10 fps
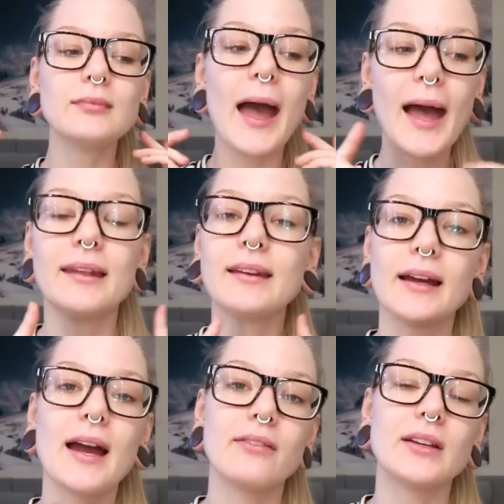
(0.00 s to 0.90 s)
And
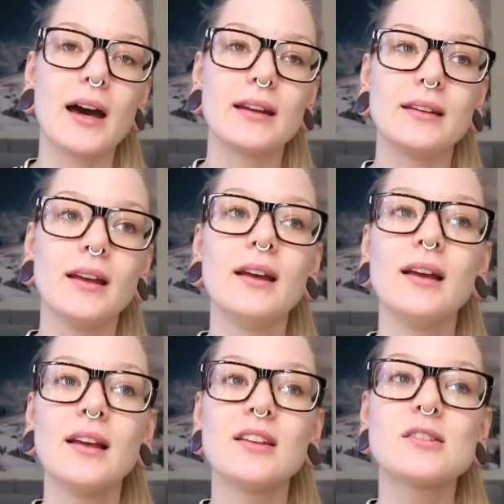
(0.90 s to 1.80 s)
I have gotten
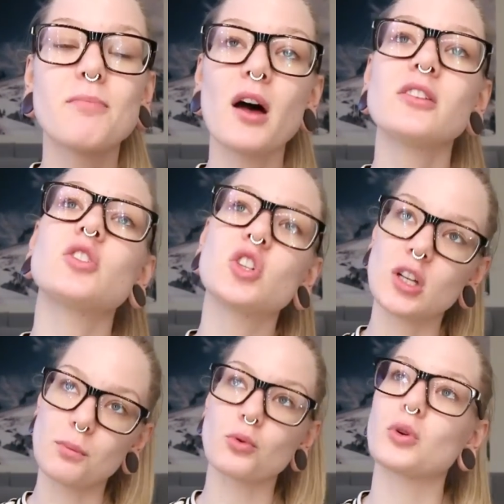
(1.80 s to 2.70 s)

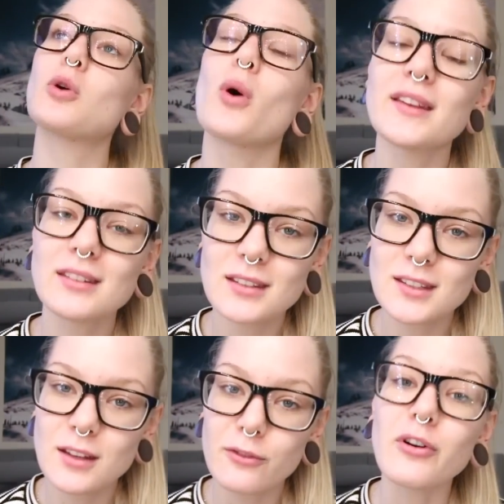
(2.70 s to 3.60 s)
sponsorship
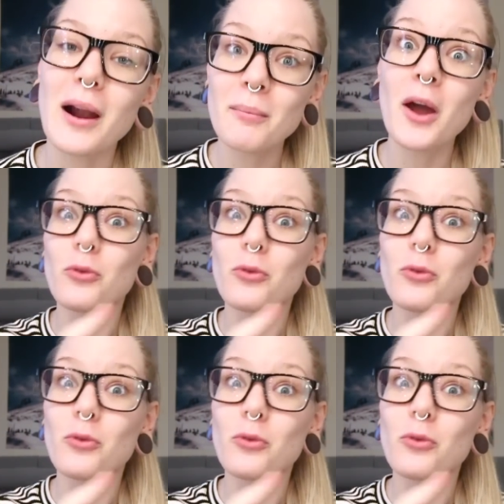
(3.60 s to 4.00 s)
requests from